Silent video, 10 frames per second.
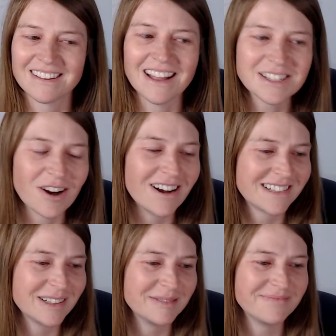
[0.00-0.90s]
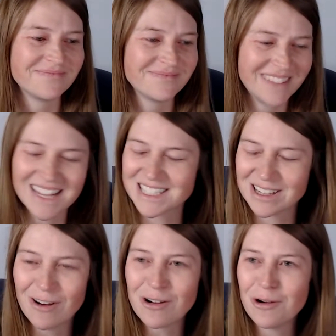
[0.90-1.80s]
That's awesome. That's
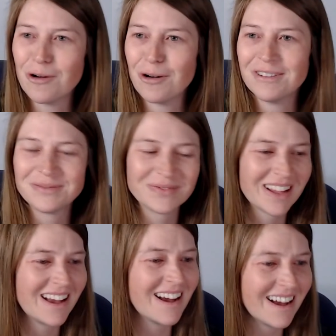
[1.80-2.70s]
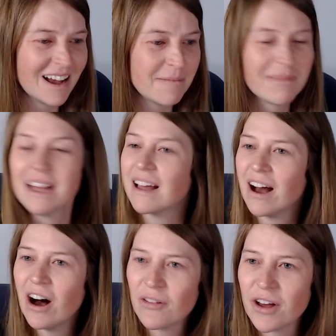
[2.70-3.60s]
so cool.
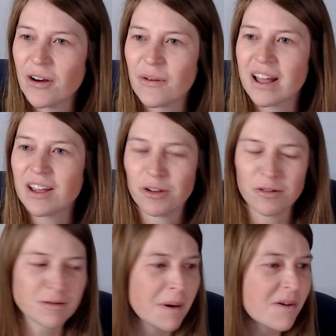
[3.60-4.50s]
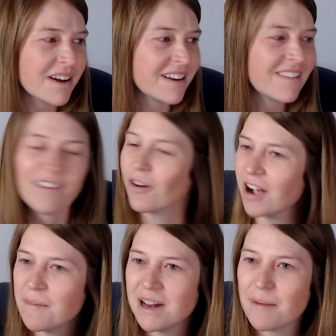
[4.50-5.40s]
Although you're
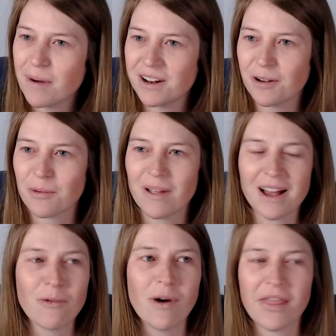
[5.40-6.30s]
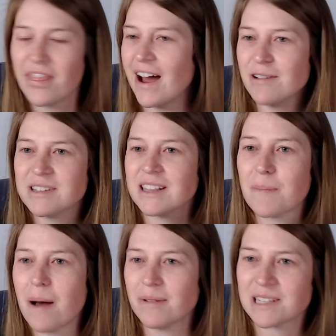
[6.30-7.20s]
coming up on your like 1,000th
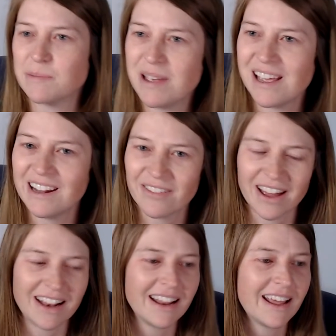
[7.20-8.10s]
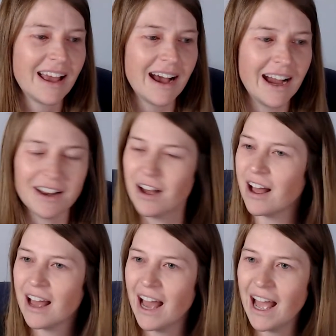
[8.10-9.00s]
public speaking event. I
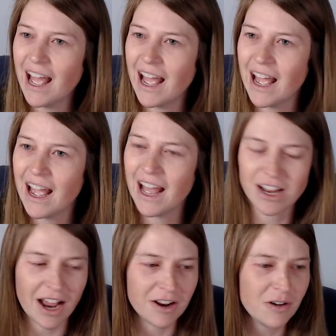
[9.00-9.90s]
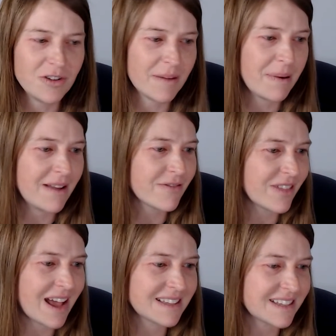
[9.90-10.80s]
know you get paid for
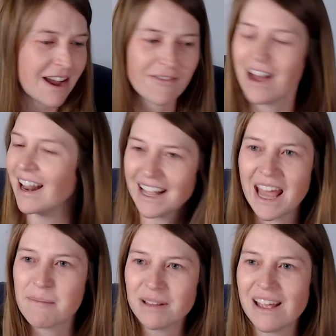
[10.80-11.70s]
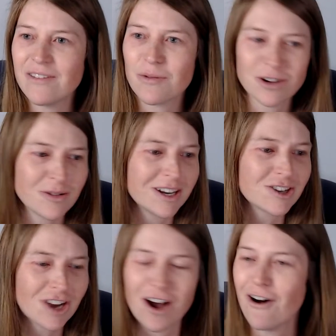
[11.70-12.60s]
that stuff. I can't believe you were doing a
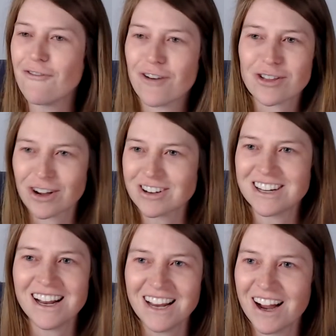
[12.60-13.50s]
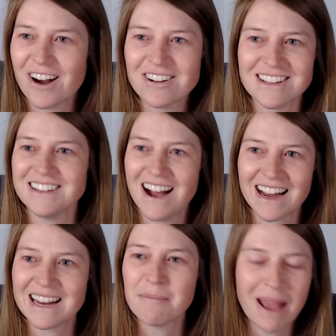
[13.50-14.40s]
show for 13 years and
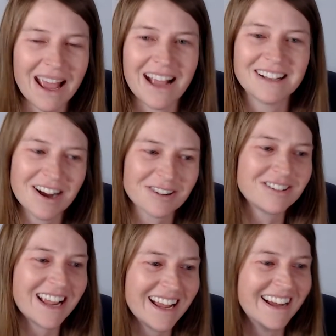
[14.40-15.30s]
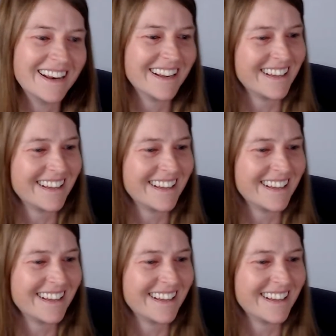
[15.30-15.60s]
not getting paid. Dr. Dan.